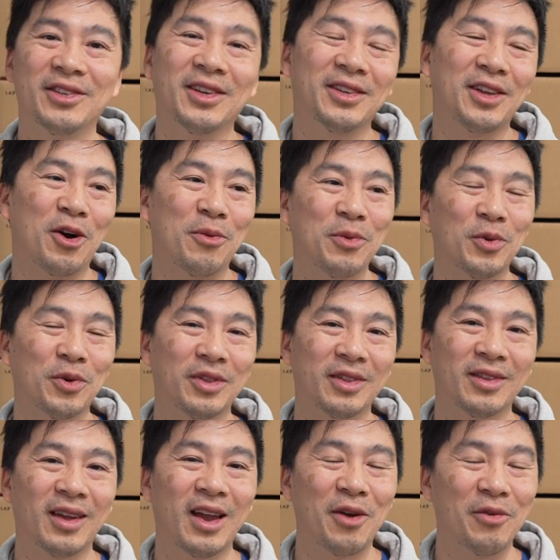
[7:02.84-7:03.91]
just helped me
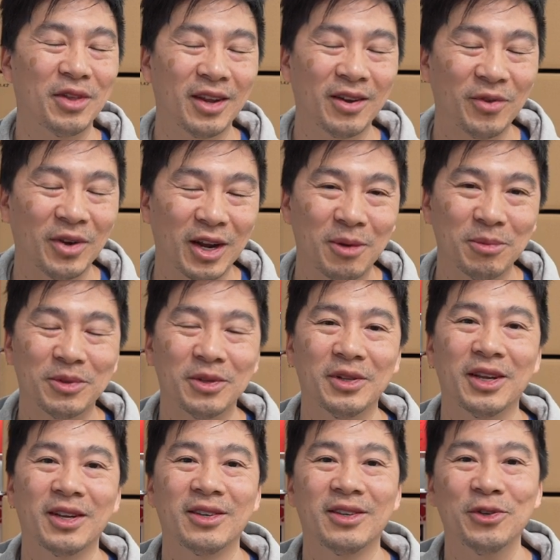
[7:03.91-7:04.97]
with everything when it comes to
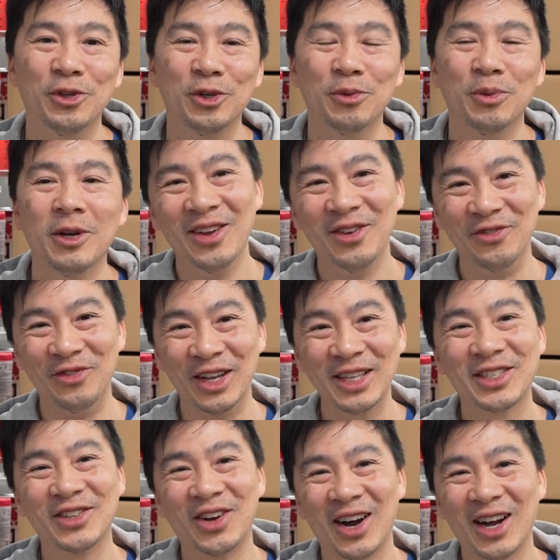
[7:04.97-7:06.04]
like youtube Viet
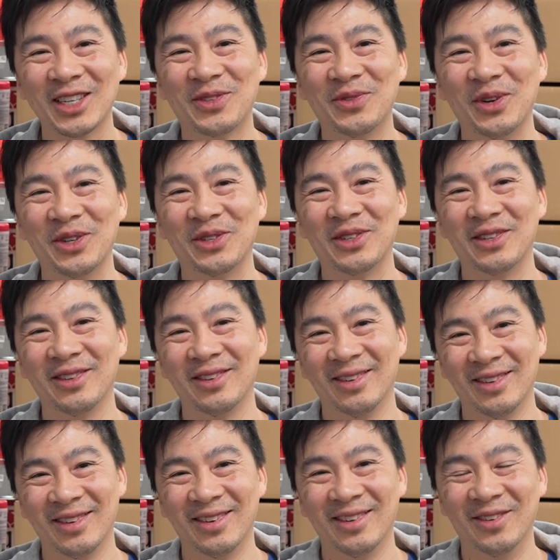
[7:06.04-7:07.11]
sauce was
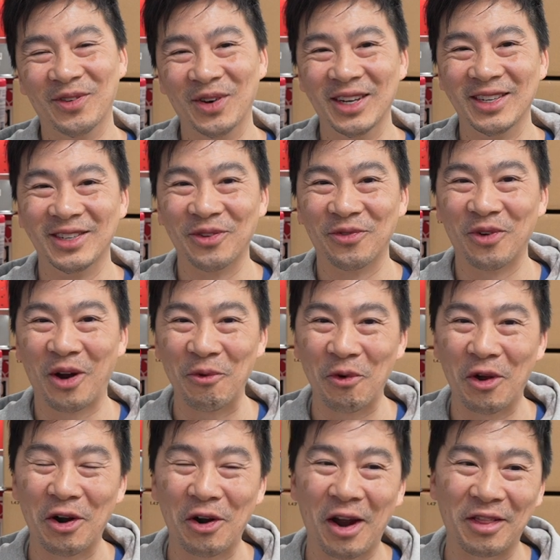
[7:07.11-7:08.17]
was the front
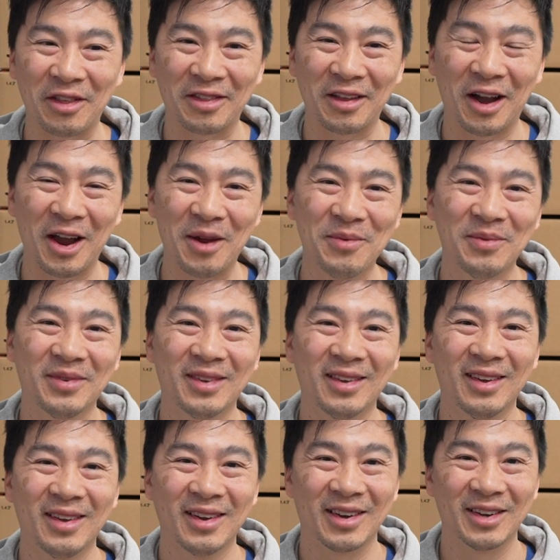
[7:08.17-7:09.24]
runner at the time
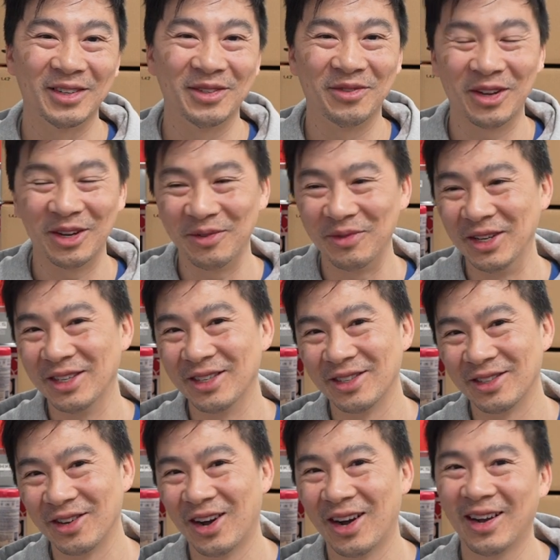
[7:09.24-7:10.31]
because vietnamese and
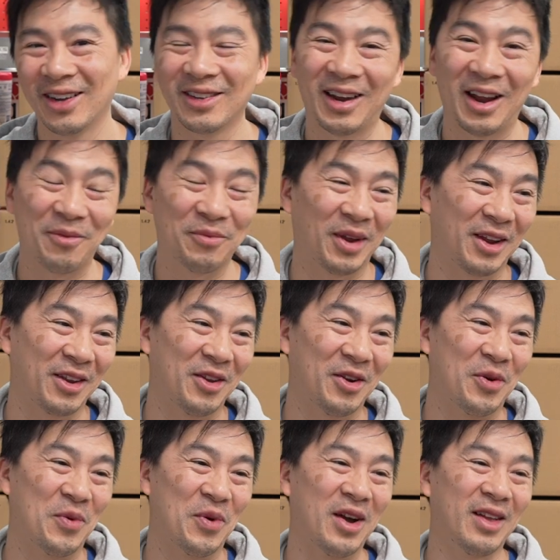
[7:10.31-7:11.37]
sauce and i'm like you
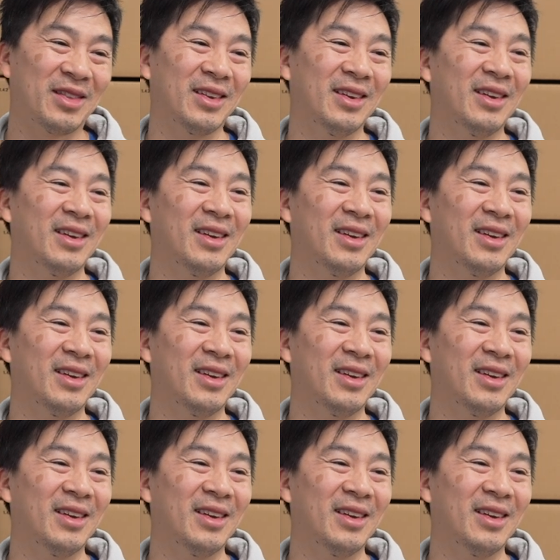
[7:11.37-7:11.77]
know what